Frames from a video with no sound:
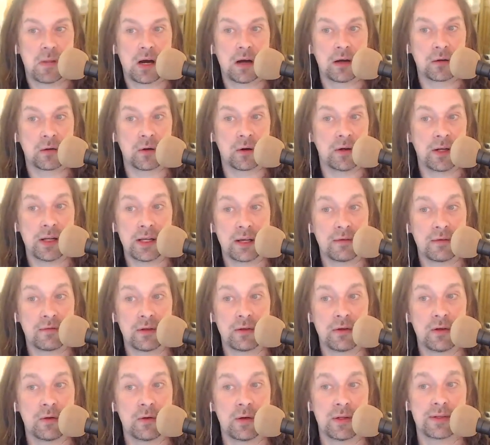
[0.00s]
are going to give
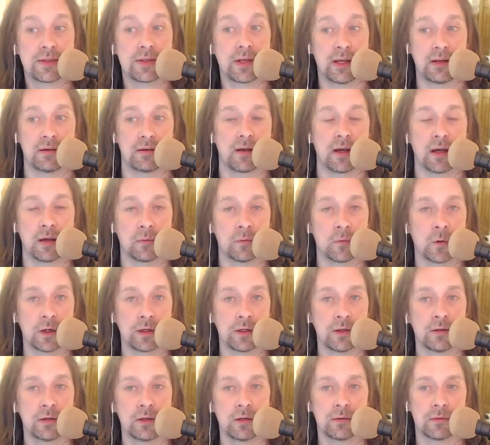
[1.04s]
you new insight on
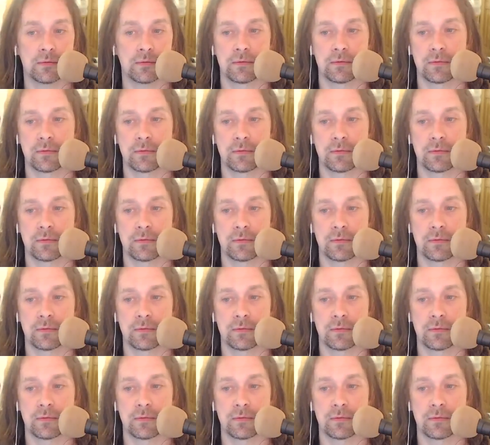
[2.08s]
what you do.